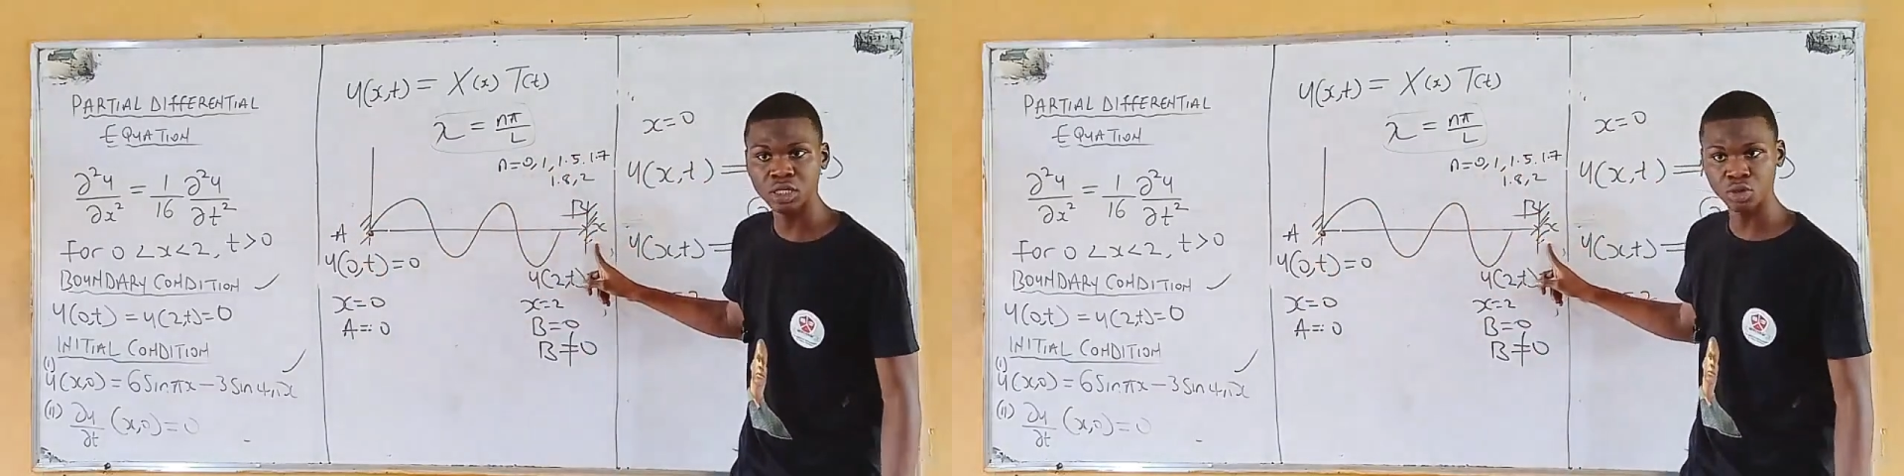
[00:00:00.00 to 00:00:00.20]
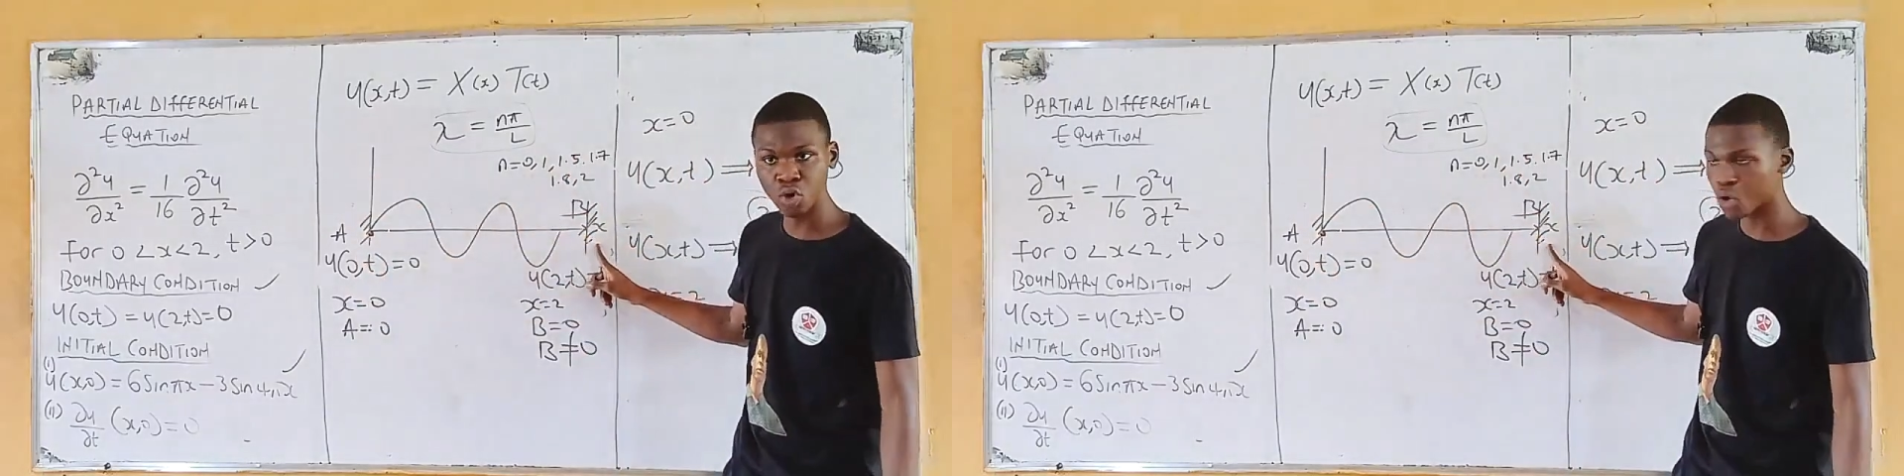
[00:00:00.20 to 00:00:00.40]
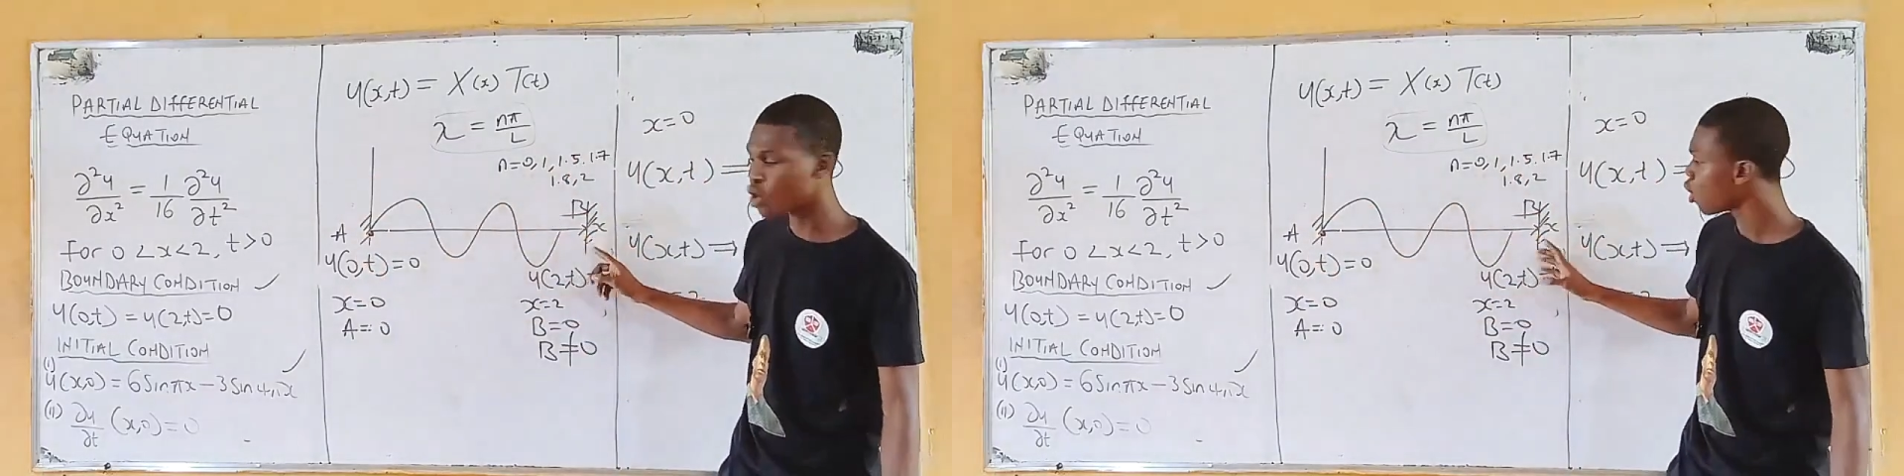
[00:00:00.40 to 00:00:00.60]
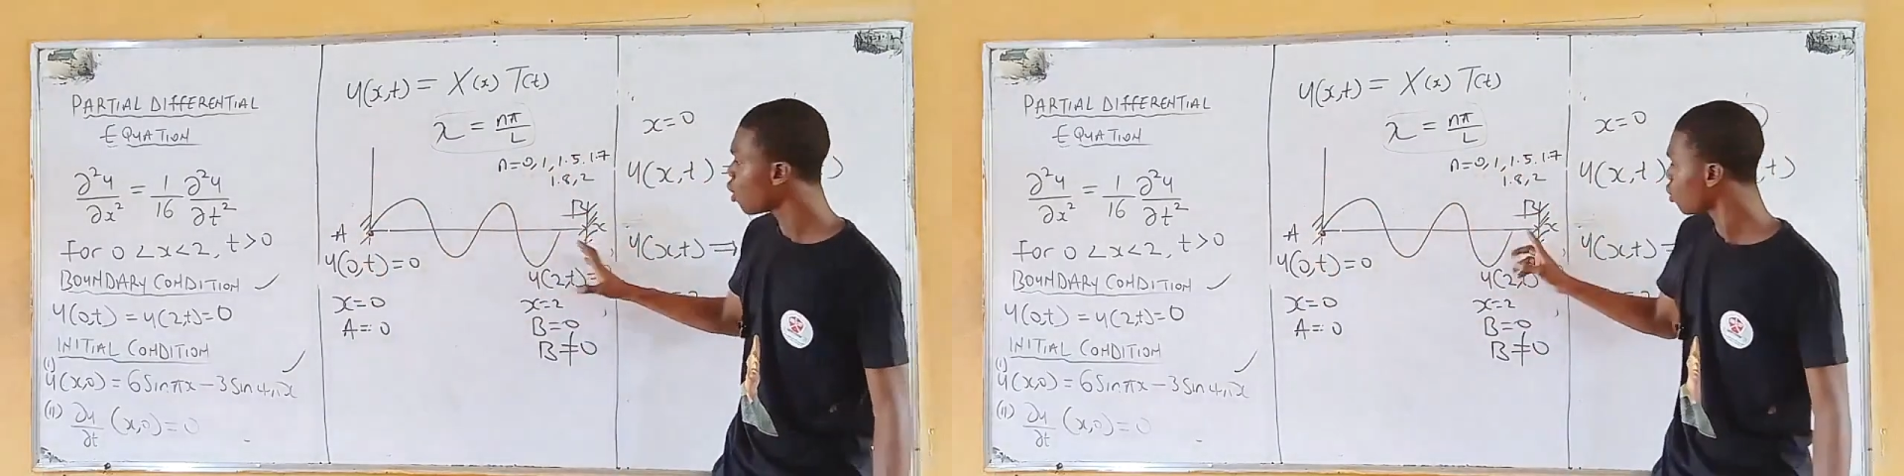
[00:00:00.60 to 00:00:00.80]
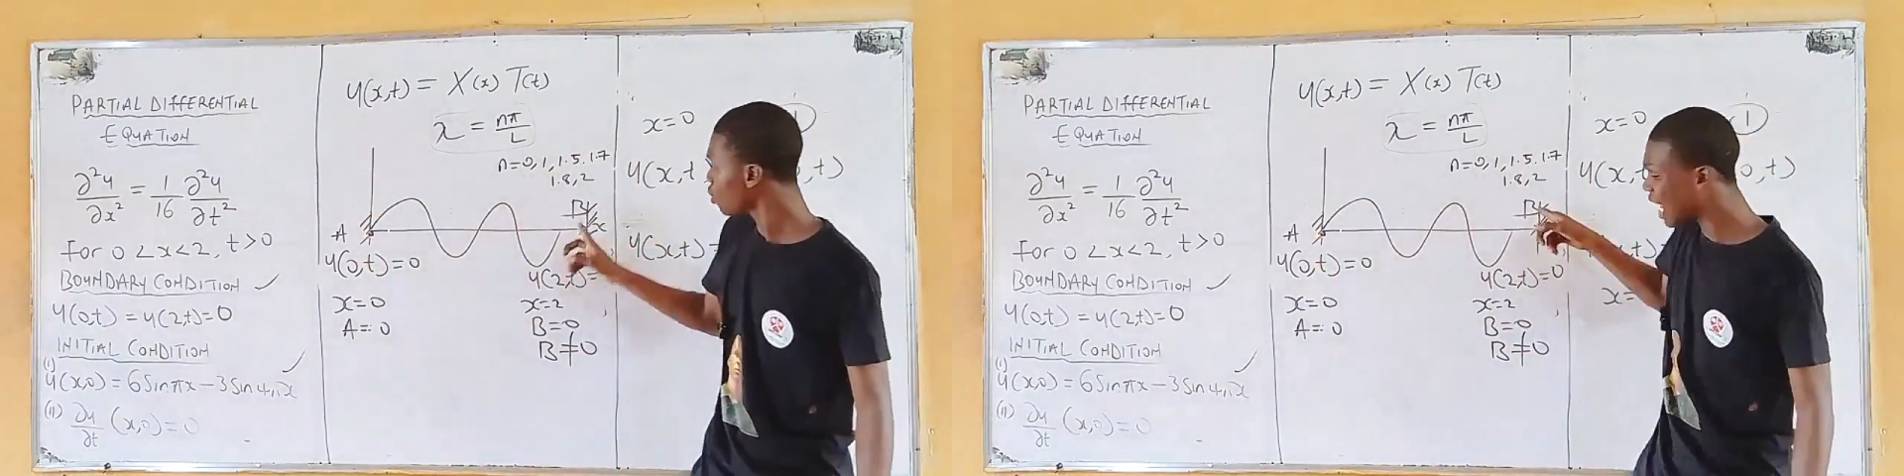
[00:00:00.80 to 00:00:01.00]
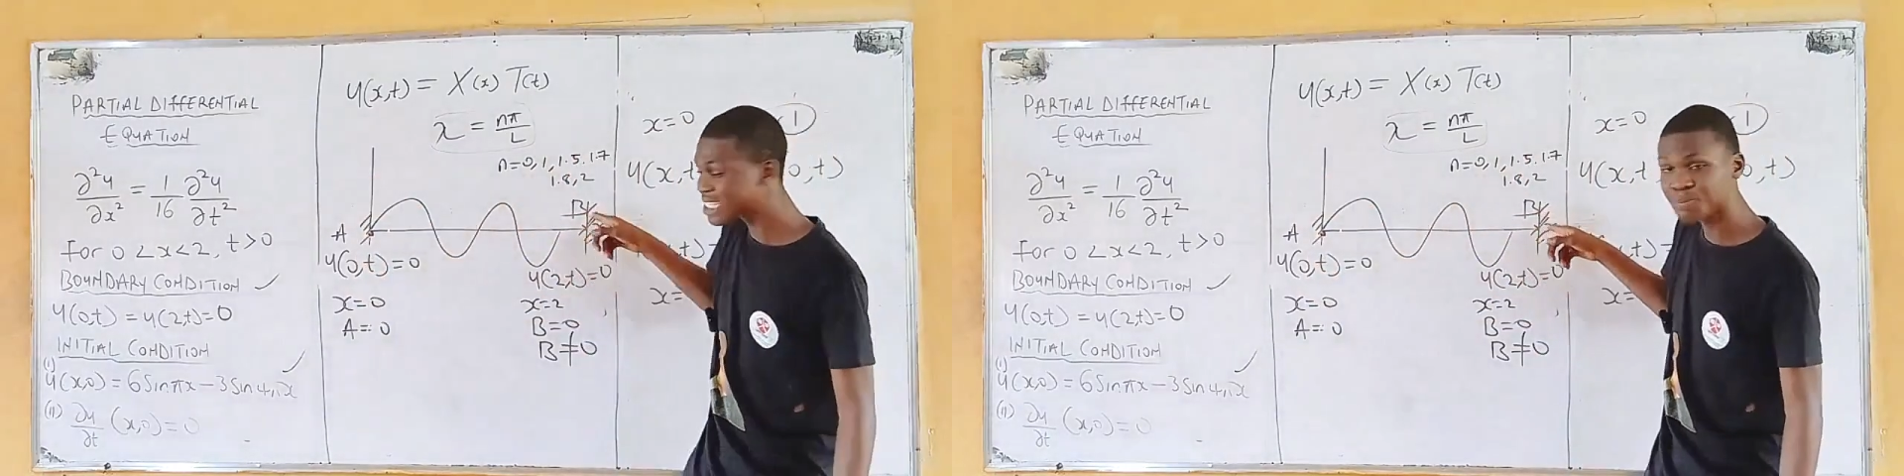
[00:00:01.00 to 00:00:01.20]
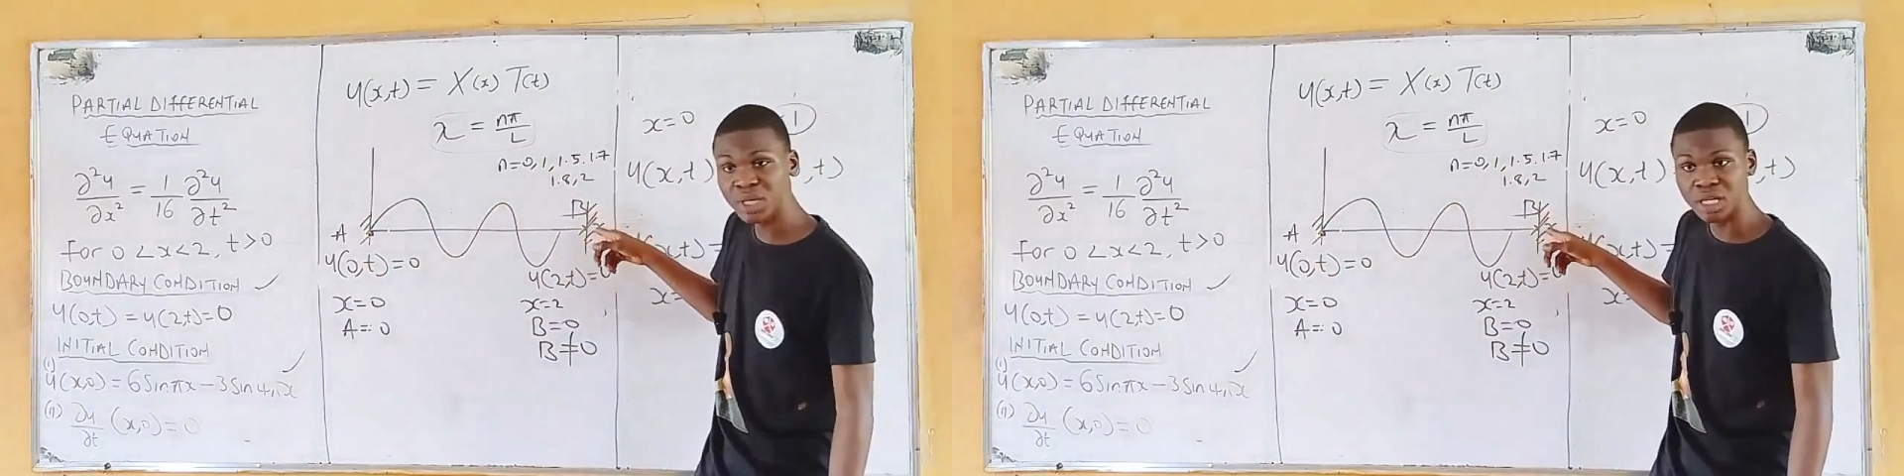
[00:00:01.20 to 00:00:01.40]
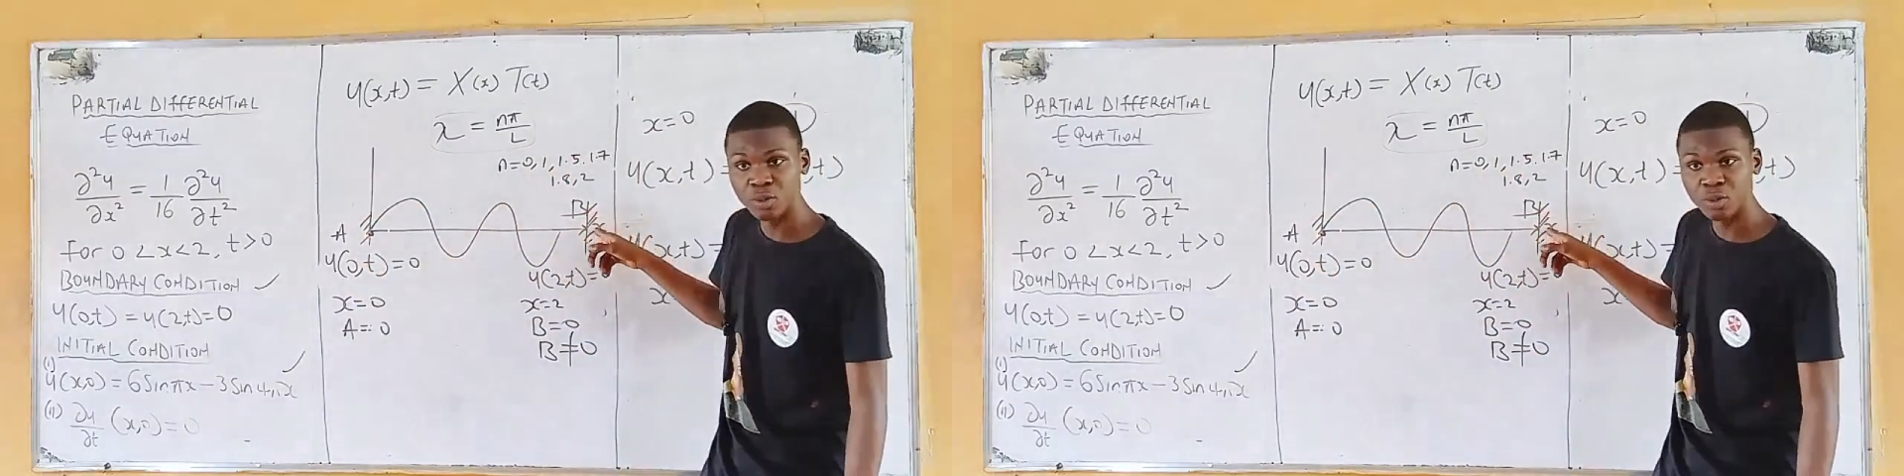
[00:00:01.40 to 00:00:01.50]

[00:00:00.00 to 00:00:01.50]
No. At B,